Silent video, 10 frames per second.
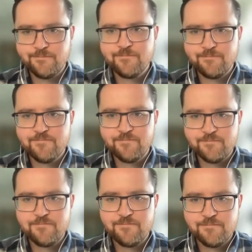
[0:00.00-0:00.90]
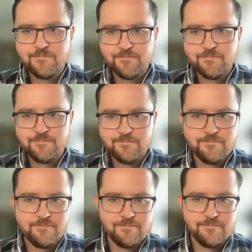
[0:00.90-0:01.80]

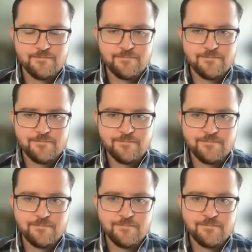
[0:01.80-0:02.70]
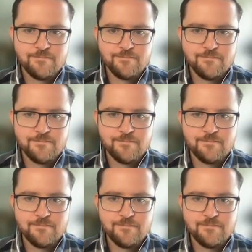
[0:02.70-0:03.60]

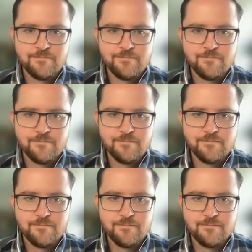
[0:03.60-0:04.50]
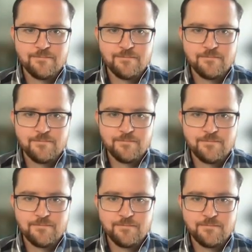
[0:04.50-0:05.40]

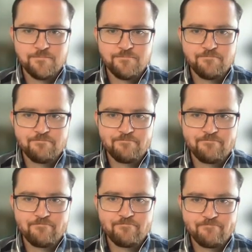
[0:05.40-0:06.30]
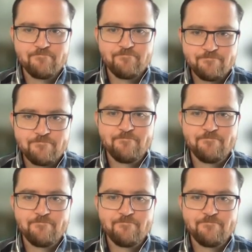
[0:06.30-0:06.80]
(silent)